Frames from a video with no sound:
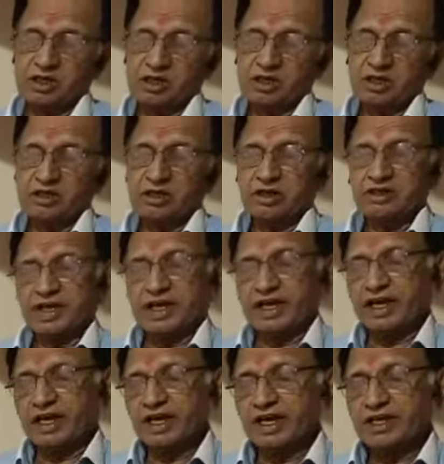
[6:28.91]

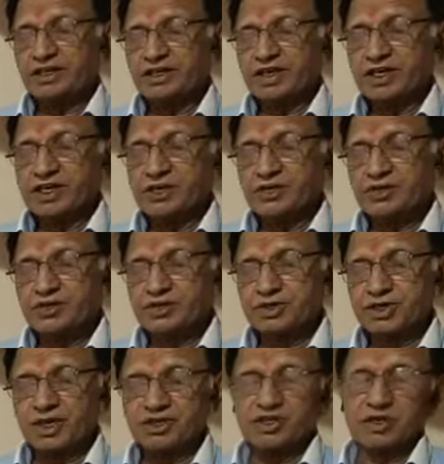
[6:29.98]
Then we should
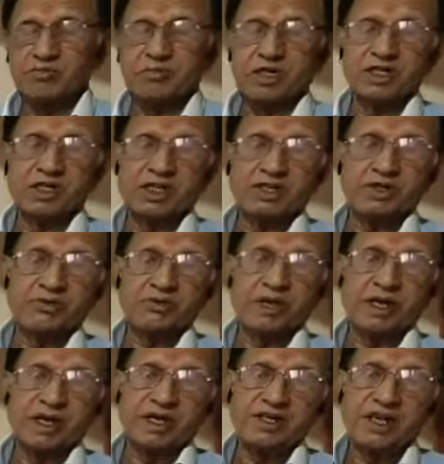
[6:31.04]
assemble the
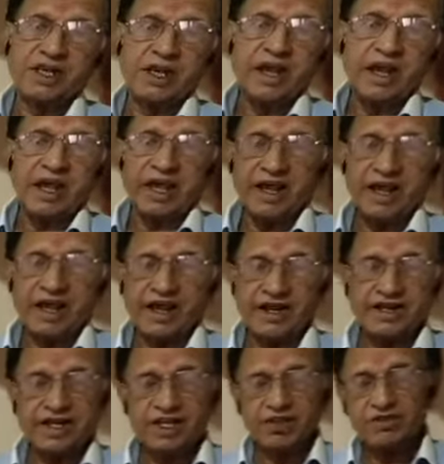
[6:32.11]
students and
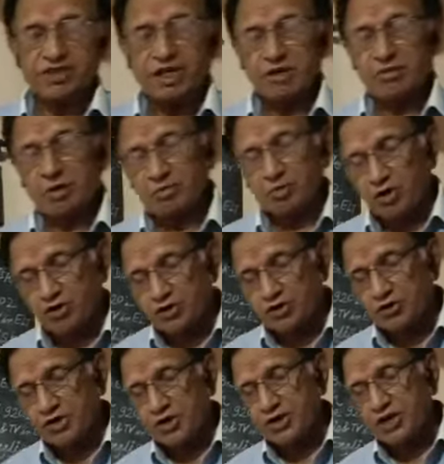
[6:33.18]
give them
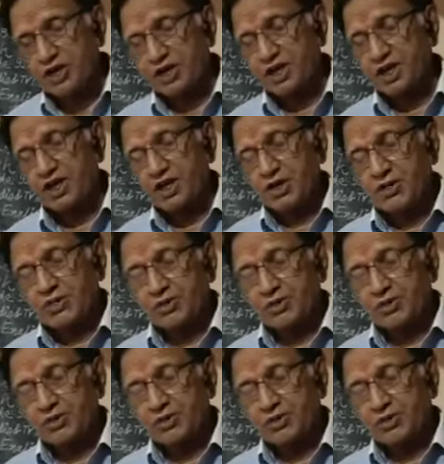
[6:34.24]
opportunity to